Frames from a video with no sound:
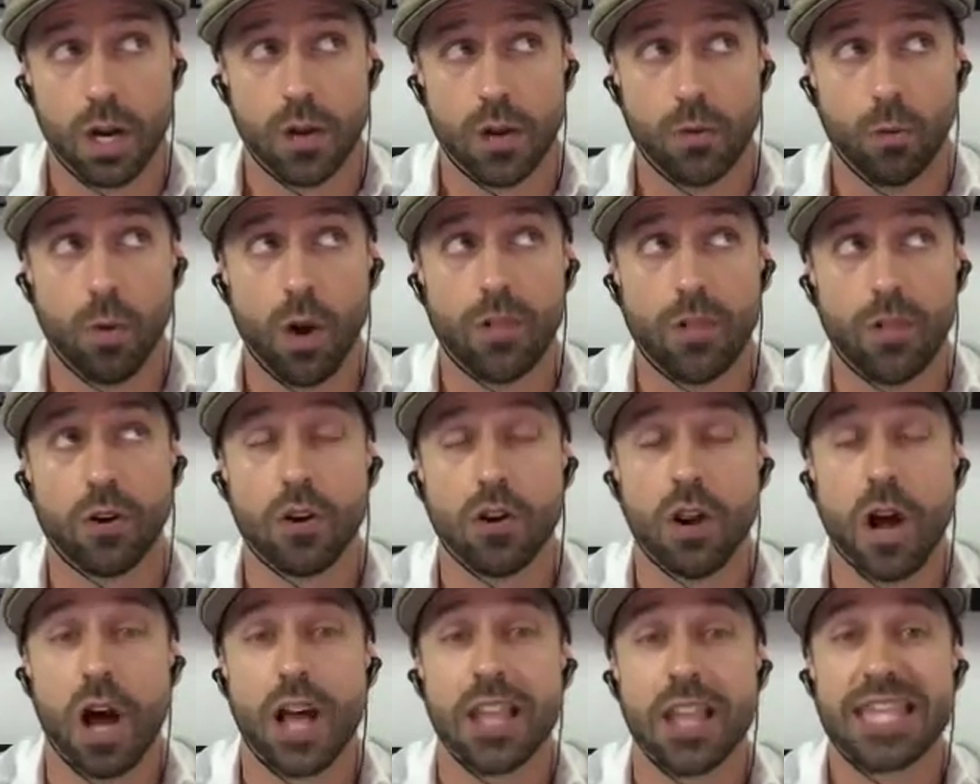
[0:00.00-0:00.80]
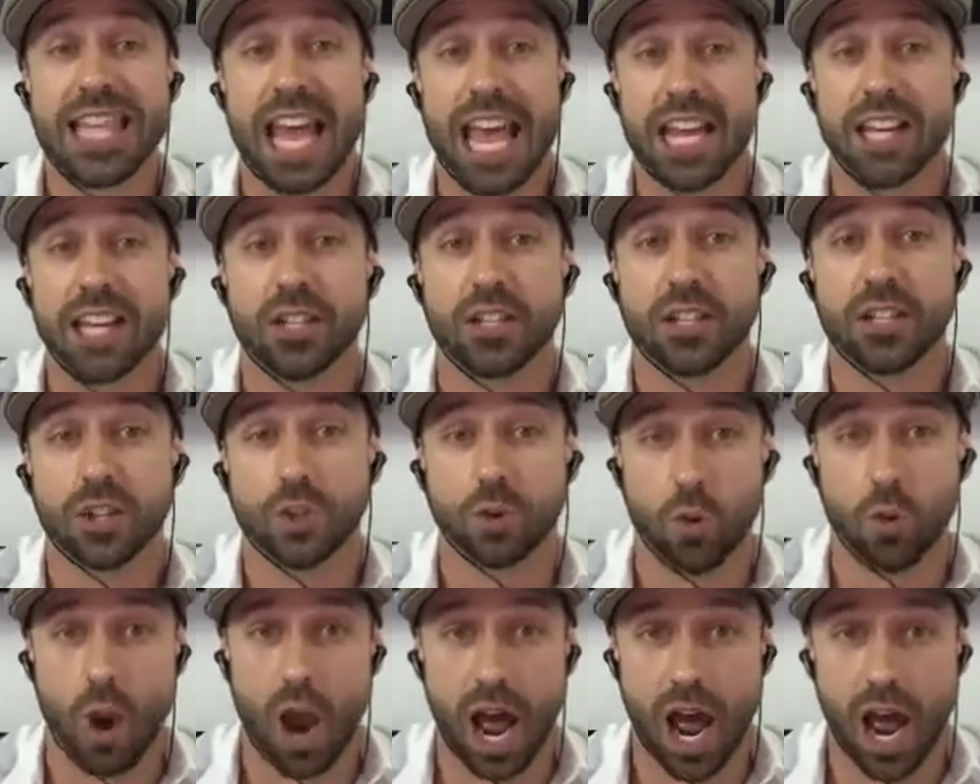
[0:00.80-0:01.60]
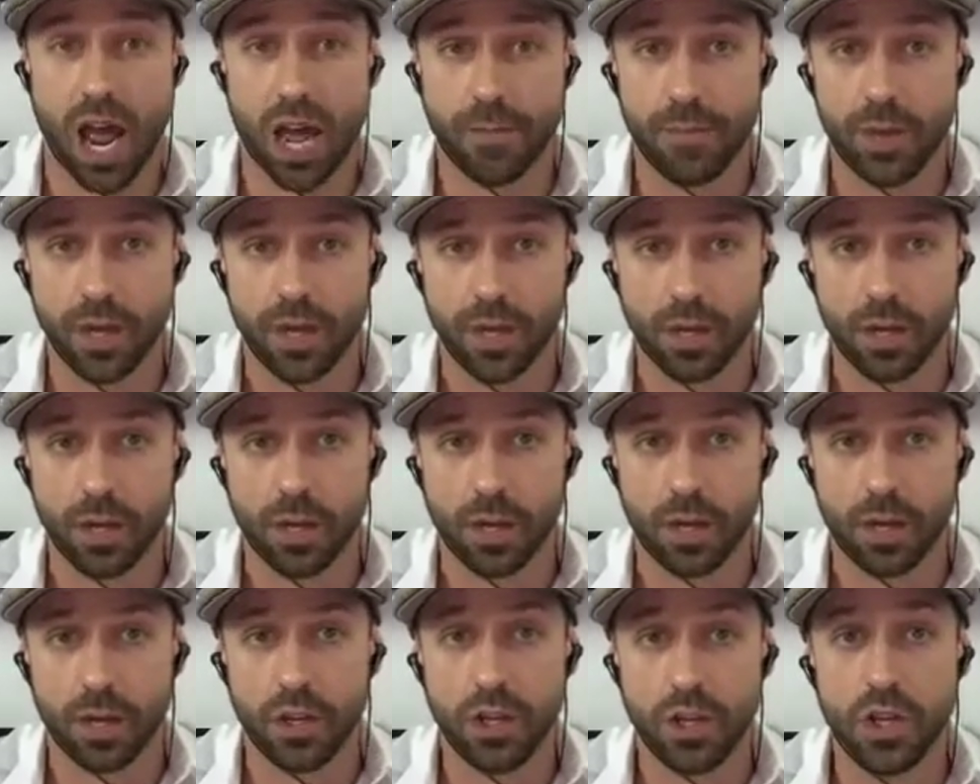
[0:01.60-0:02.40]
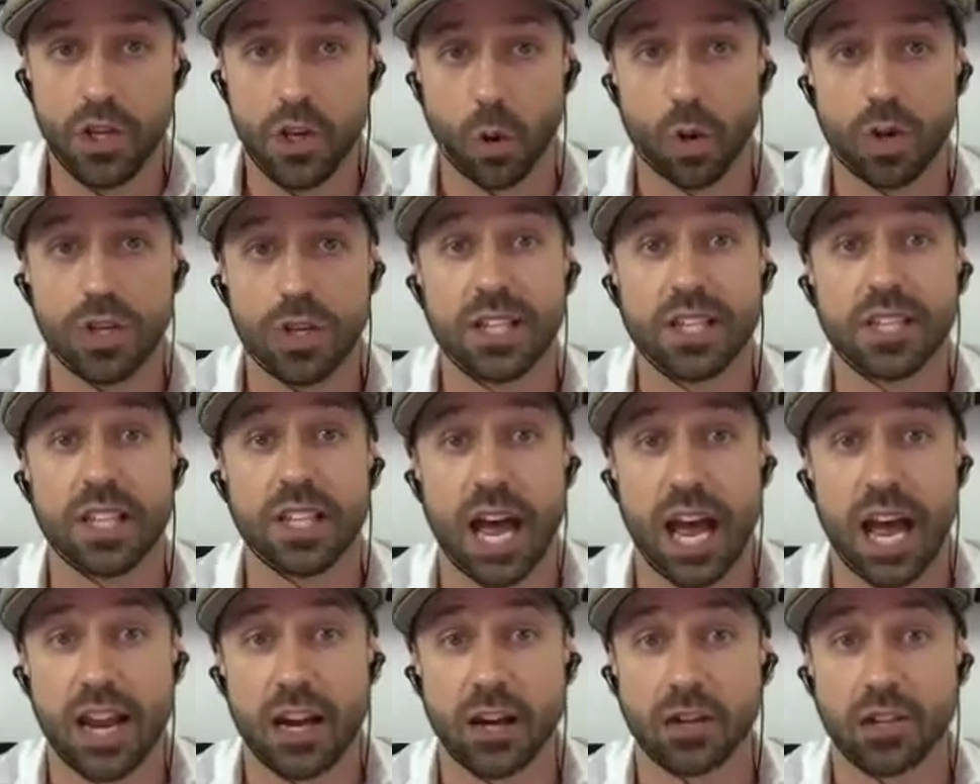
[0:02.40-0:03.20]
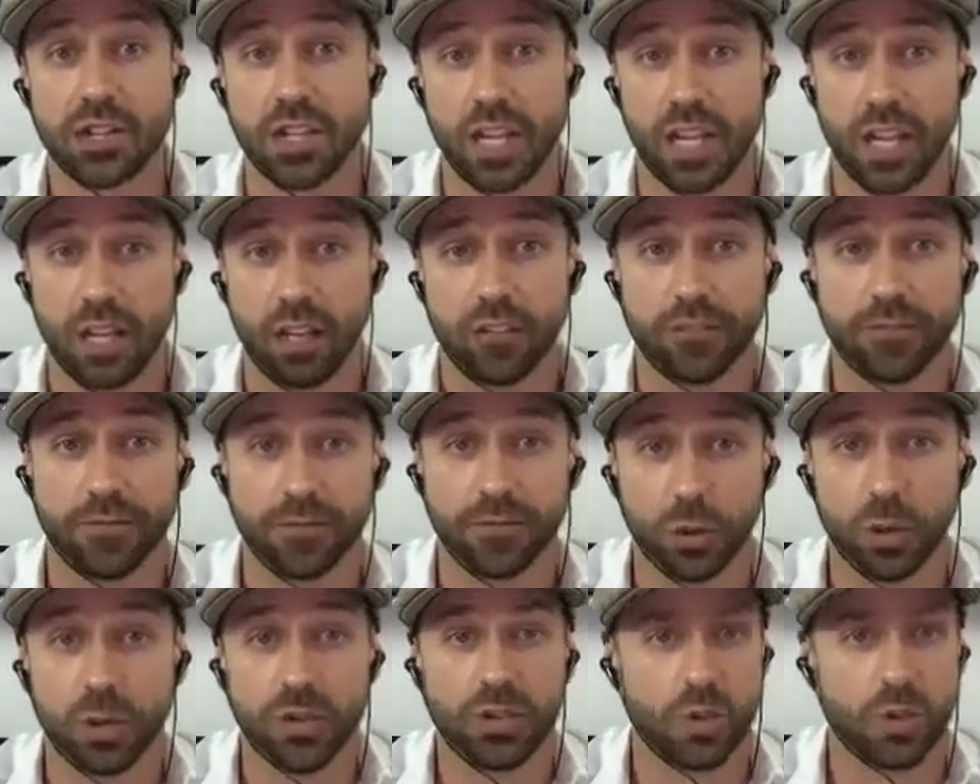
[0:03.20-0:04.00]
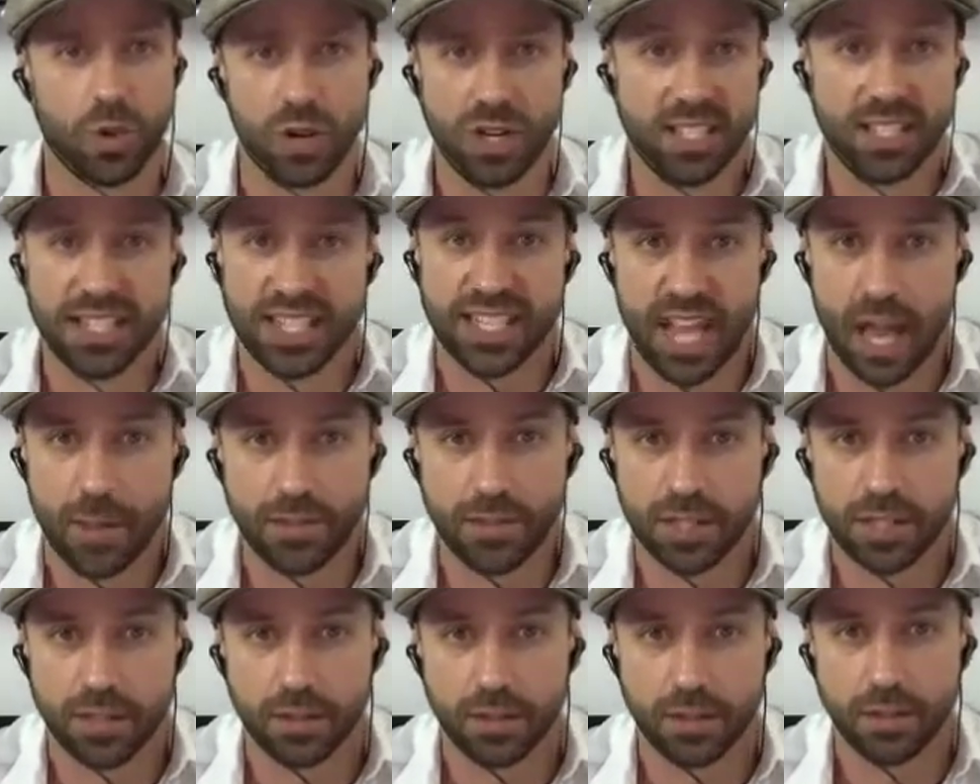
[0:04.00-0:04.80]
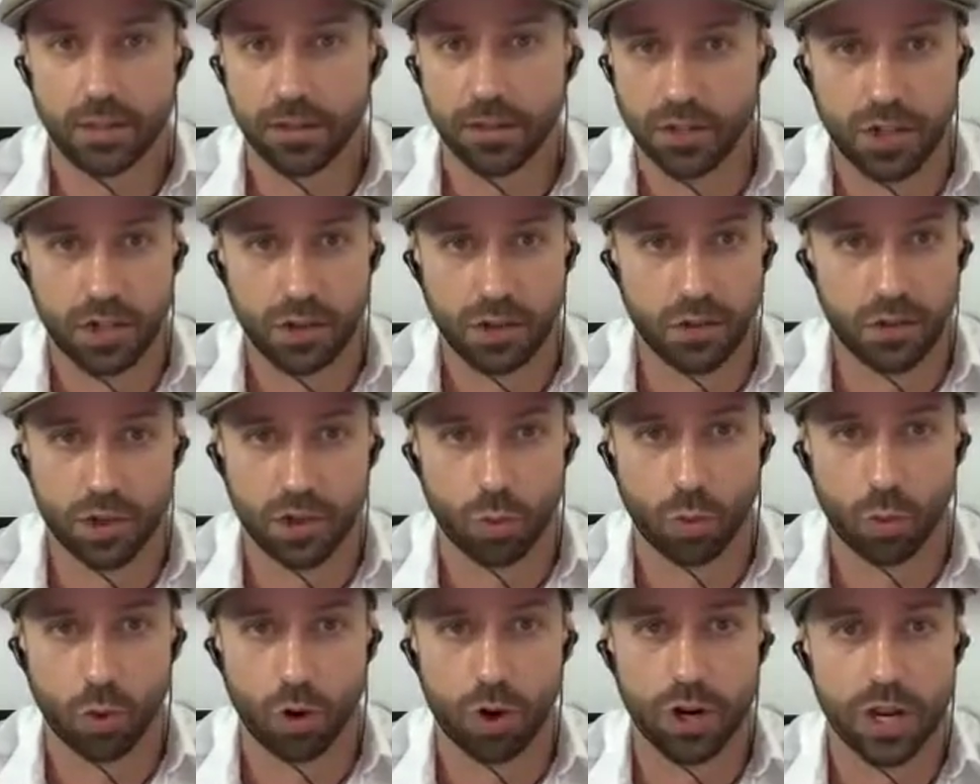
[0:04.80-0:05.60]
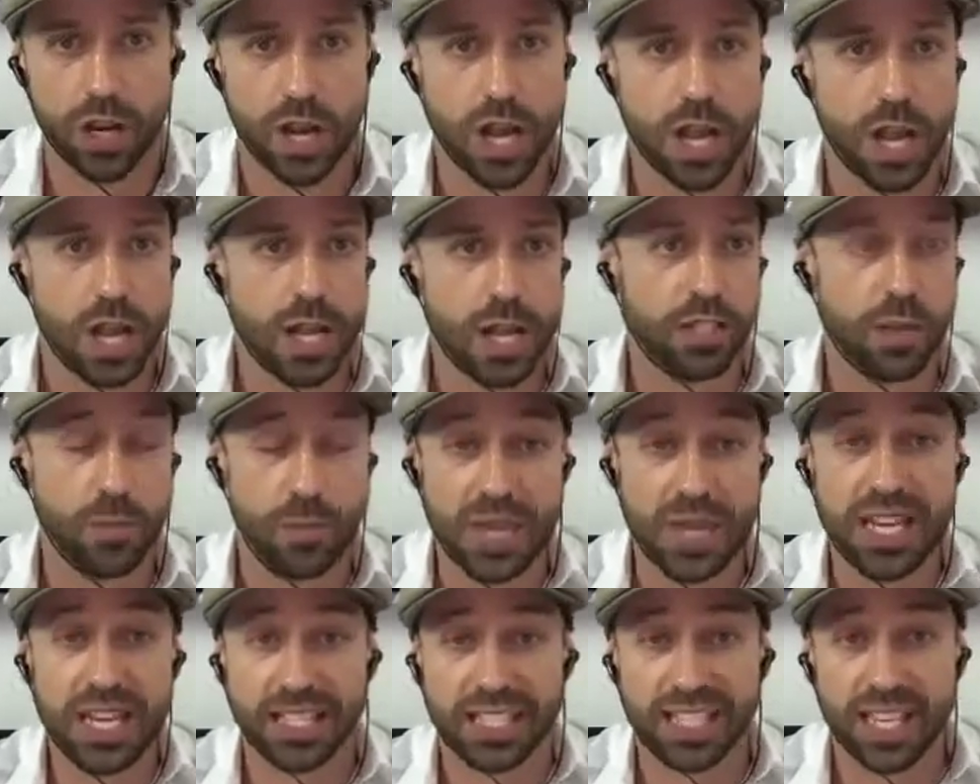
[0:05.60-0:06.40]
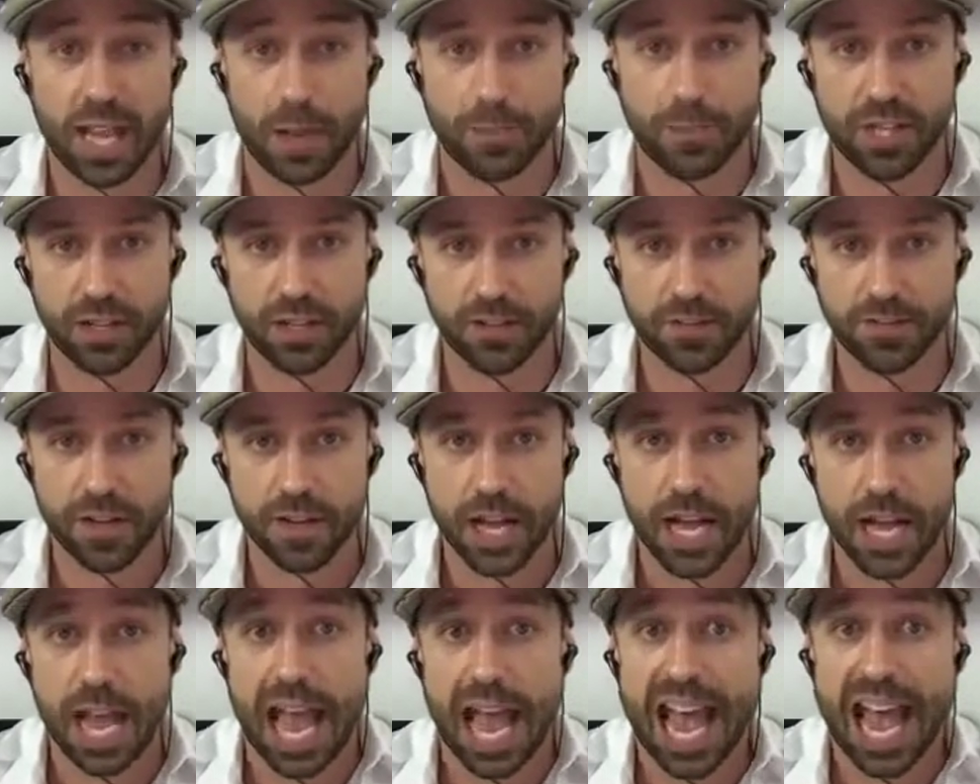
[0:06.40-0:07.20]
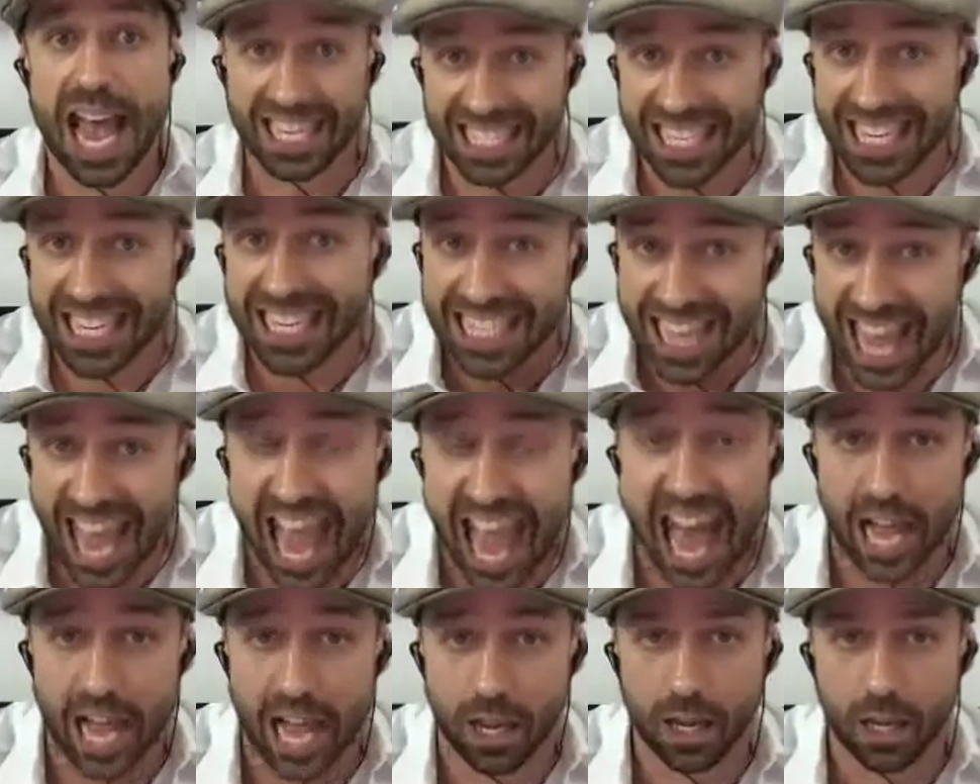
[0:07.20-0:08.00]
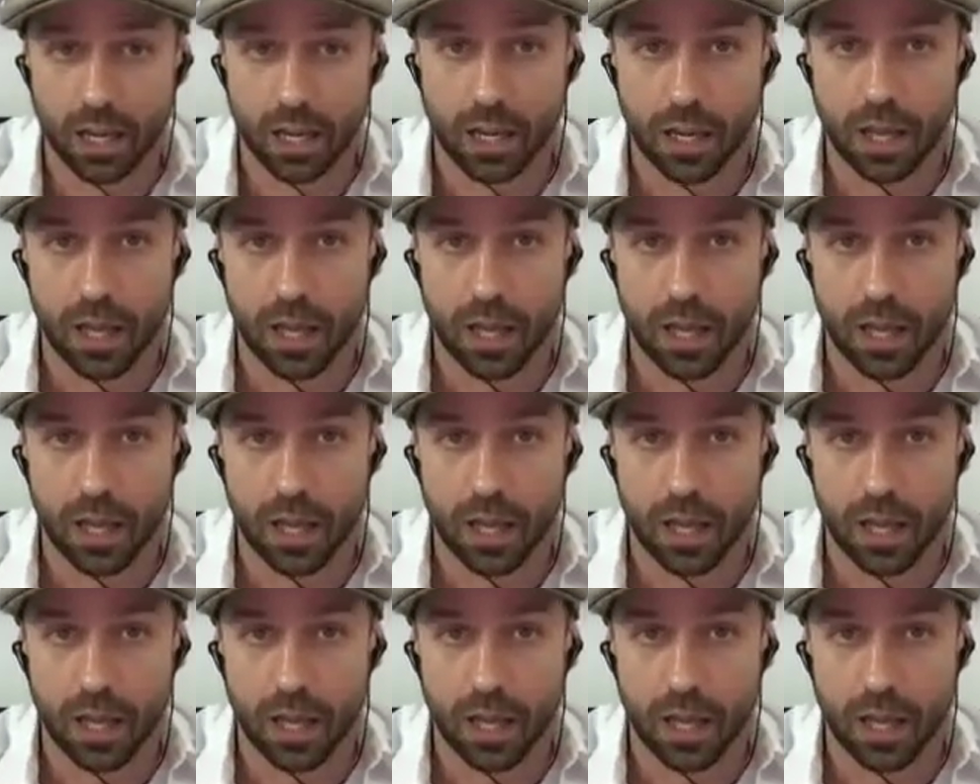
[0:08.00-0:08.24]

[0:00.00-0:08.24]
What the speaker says: whether or not they ascribe your desire to influence or incept, to use your word, to be inceptive as an attack.